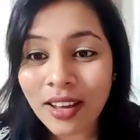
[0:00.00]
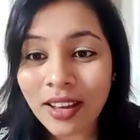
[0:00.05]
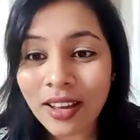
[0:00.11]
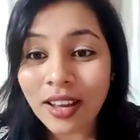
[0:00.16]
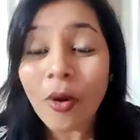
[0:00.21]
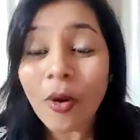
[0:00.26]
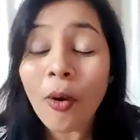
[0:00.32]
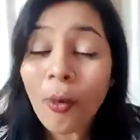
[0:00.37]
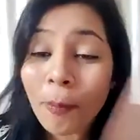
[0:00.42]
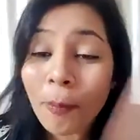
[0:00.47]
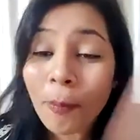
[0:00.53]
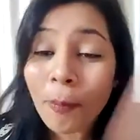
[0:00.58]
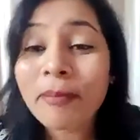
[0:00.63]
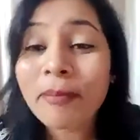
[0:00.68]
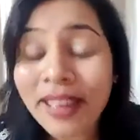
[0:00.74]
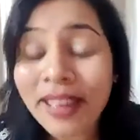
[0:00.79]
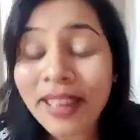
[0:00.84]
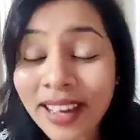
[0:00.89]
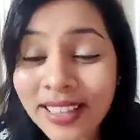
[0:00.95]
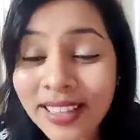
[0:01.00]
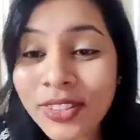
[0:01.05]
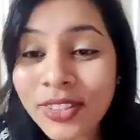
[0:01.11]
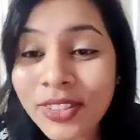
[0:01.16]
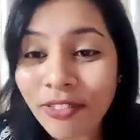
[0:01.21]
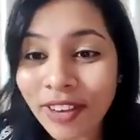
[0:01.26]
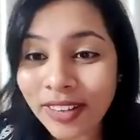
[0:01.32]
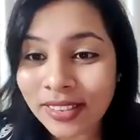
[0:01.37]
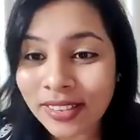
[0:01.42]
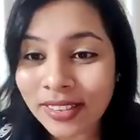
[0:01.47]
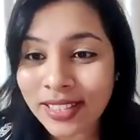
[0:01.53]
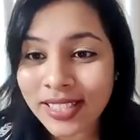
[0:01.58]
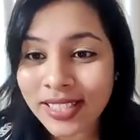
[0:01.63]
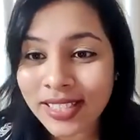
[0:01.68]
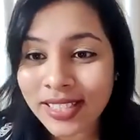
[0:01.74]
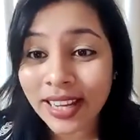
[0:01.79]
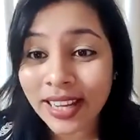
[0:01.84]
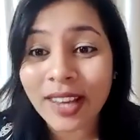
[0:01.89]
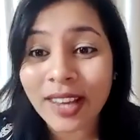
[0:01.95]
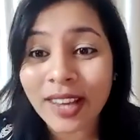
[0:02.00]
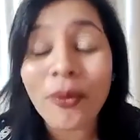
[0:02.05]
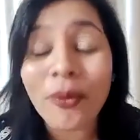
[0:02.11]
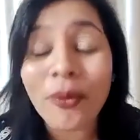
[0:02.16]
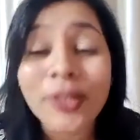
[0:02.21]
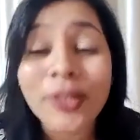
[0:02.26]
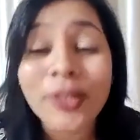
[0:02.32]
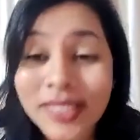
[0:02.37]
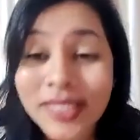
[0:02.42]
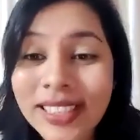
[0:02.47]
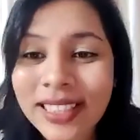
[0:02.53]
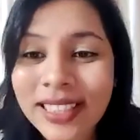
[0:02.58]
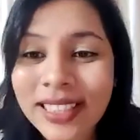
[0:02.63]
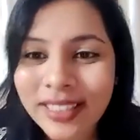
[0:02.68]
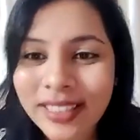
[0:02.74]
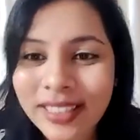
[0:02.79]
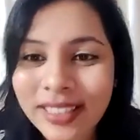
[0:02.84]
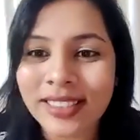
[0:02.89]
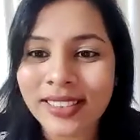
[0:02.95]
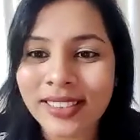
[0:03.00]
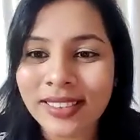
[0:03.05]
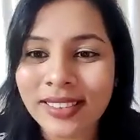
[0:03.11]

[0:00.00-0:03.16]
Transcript: Open my eyes of understanding. I want to see it.